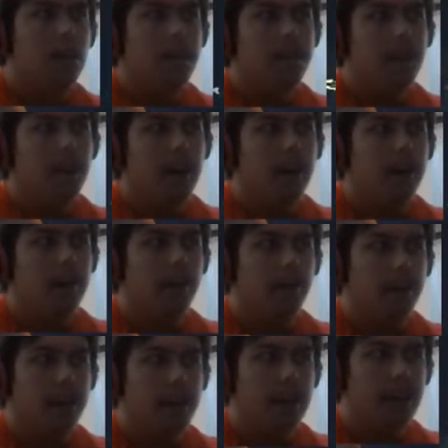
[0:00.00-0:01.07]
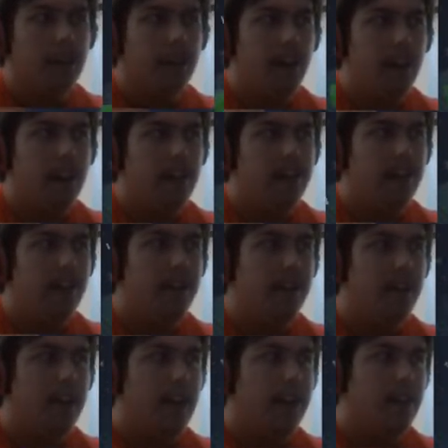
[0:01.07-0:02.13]
Alright, so we're here at
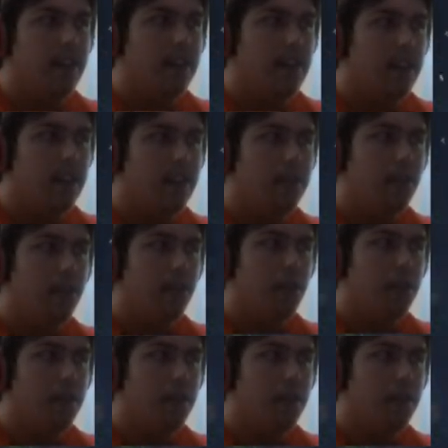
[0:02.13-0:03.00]
the 8th rune.